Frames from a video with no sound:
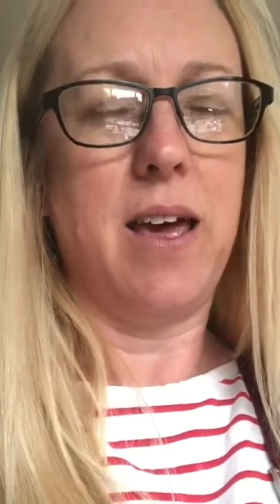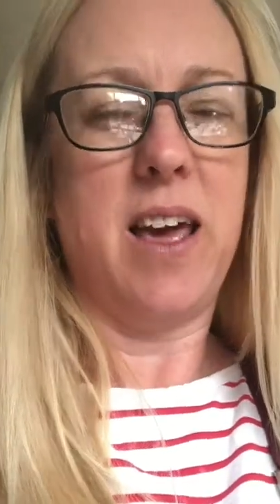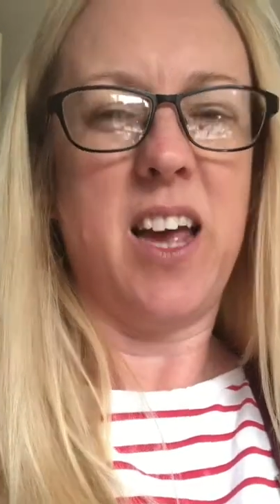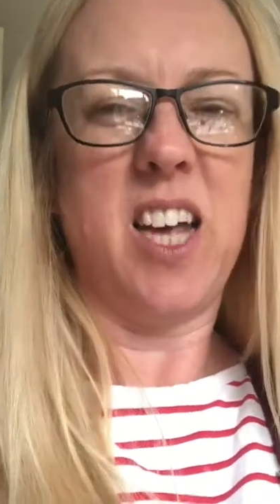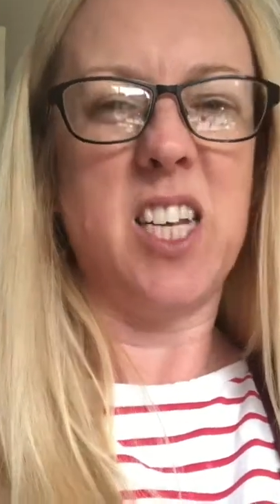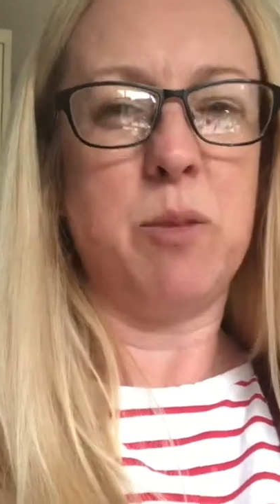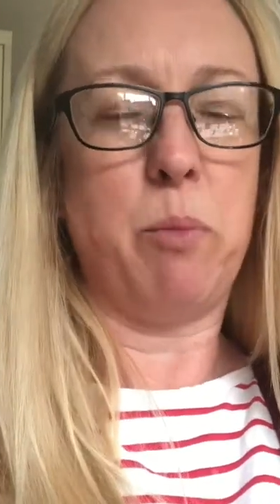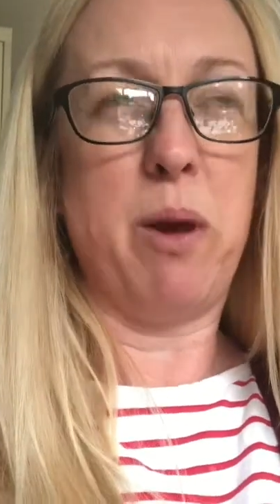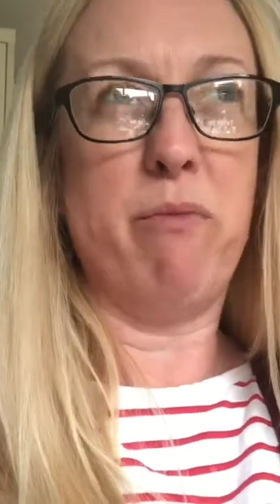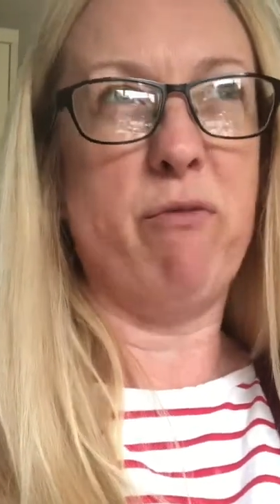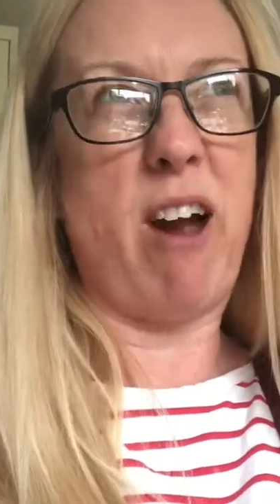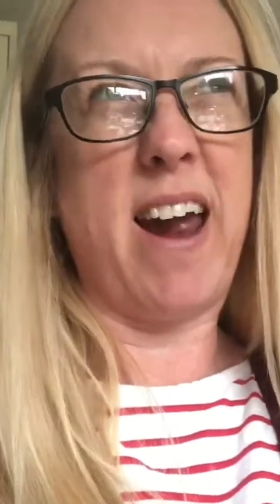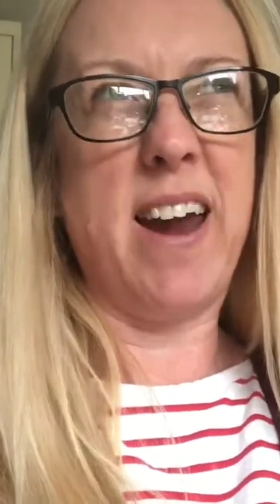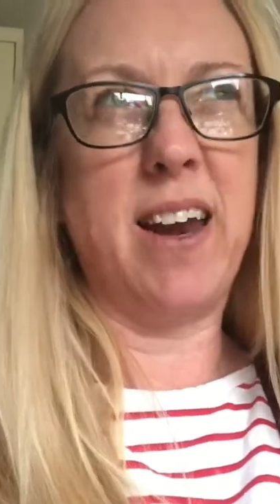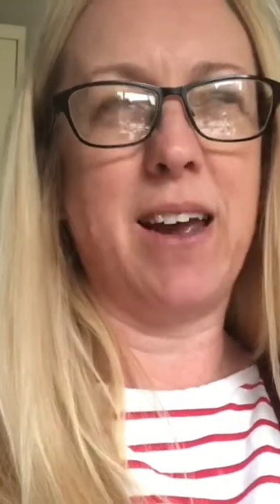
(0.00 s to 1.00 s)
It's been
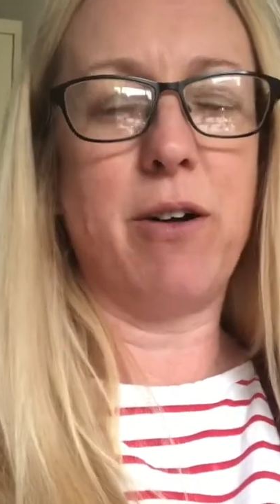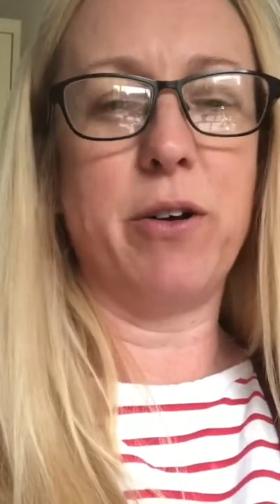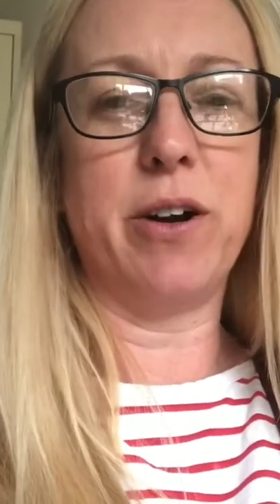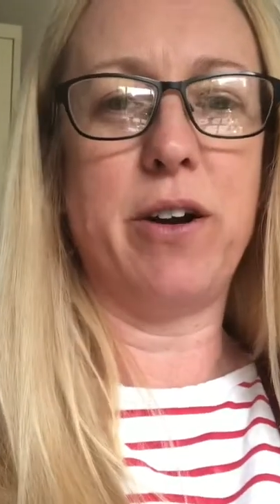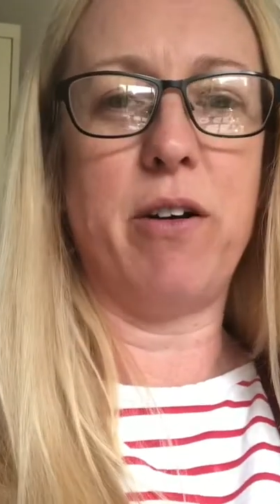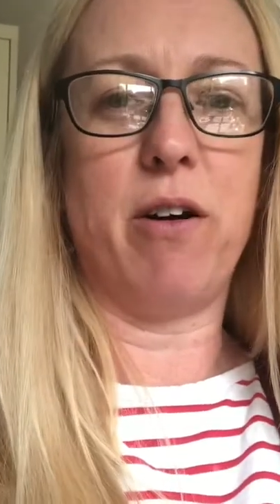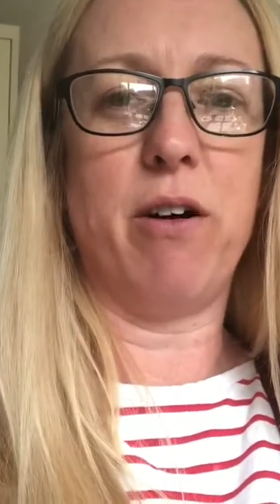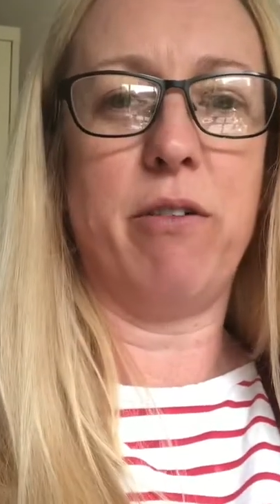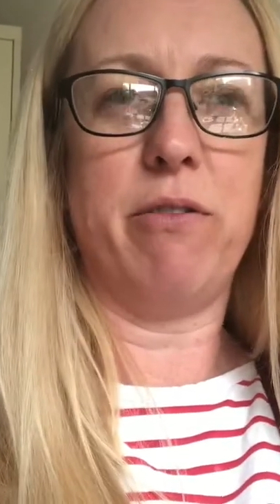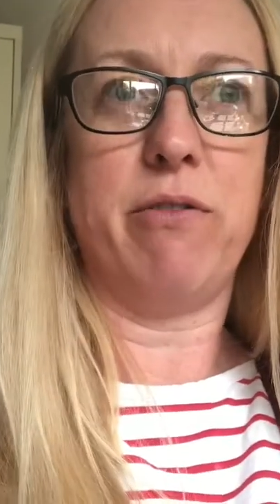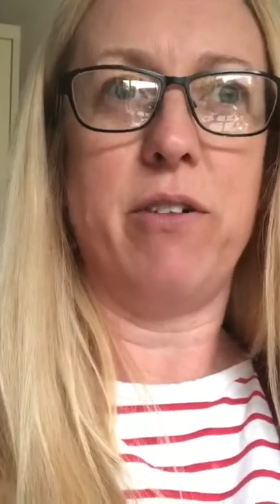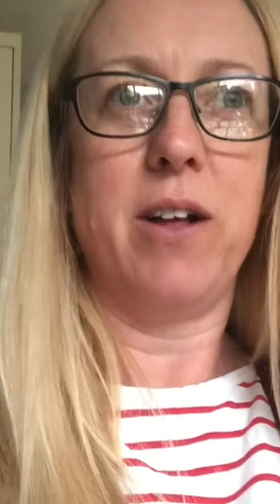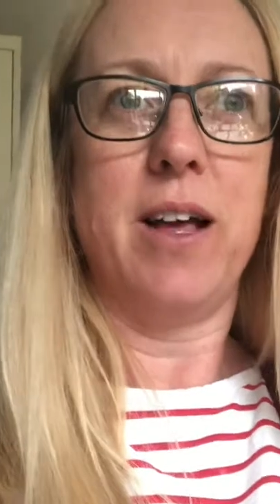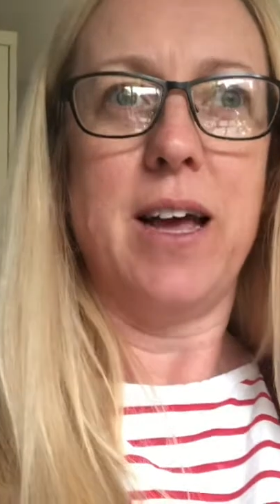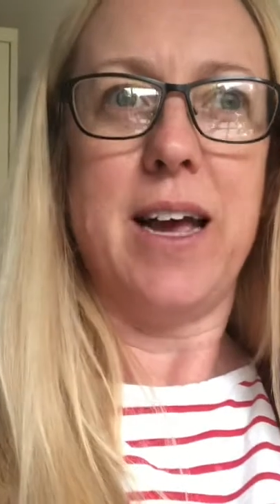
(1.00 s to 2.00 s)
raining on and off,
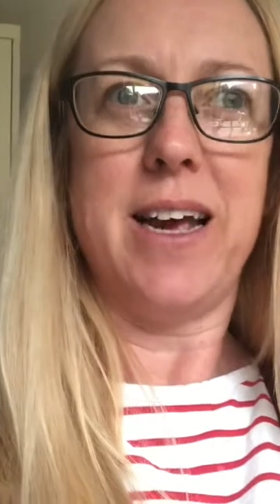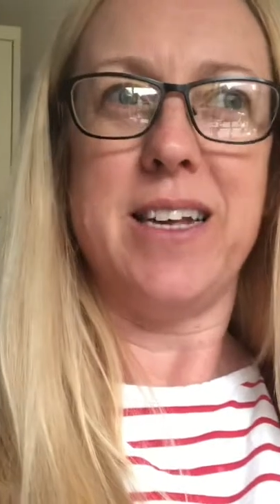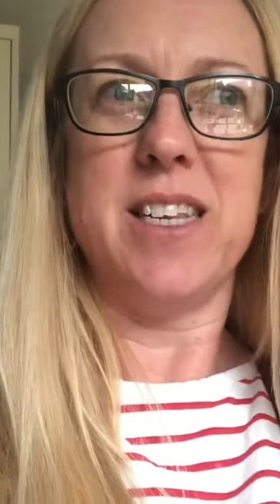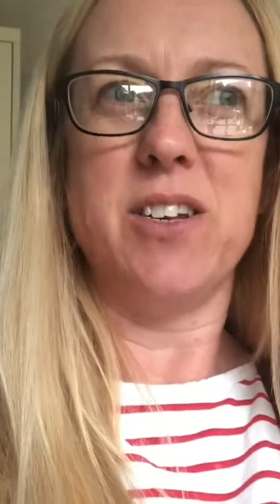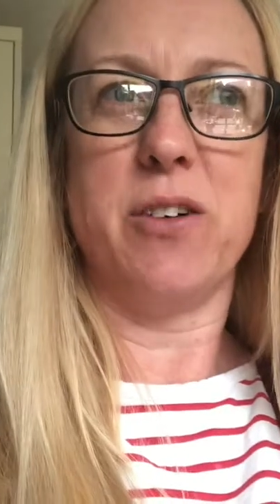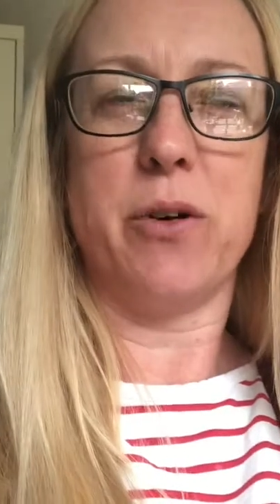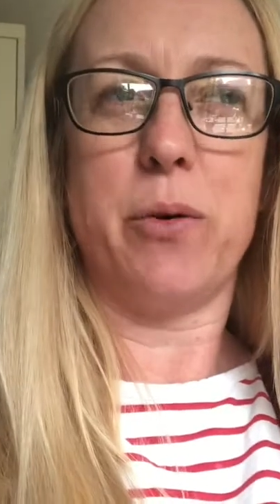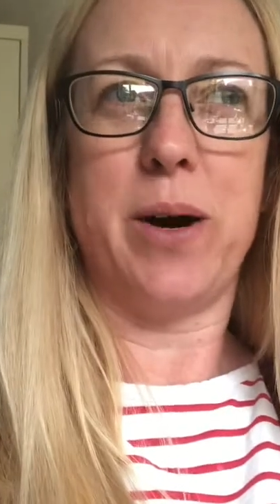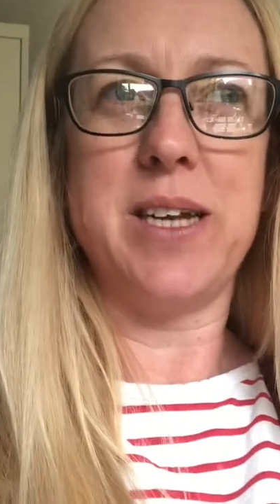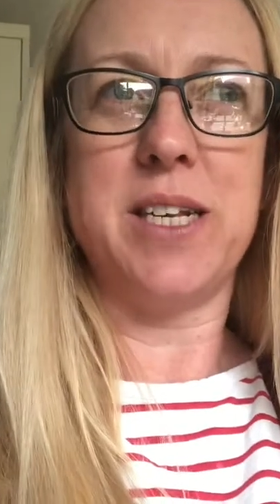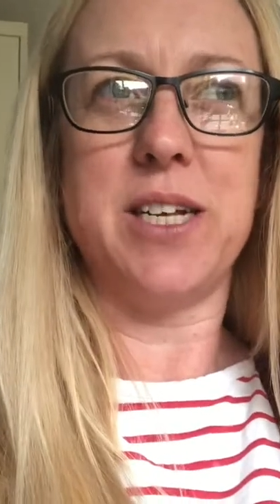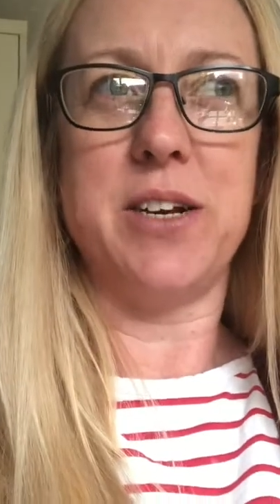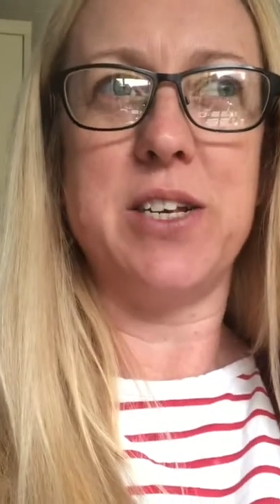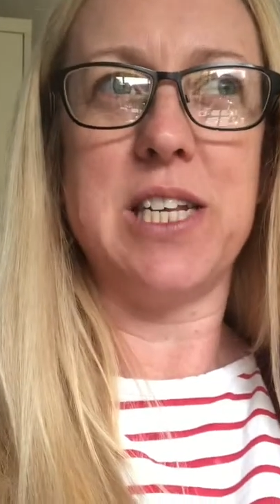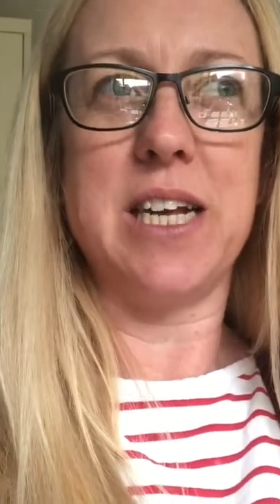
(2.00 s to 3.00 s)
it's not quite
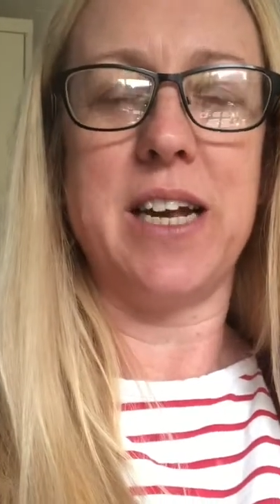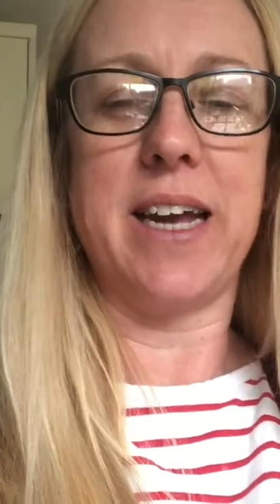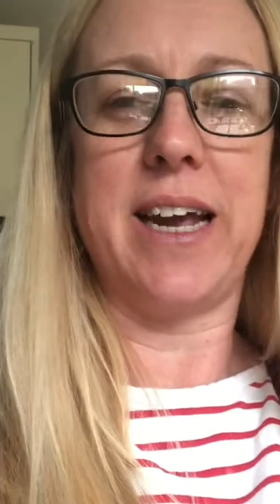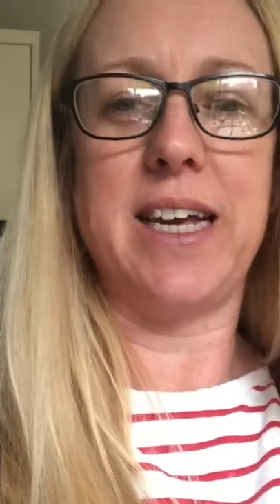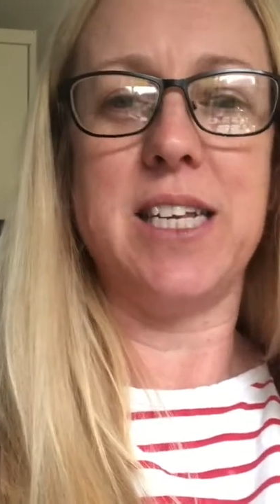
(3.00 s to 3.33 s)
so sunny,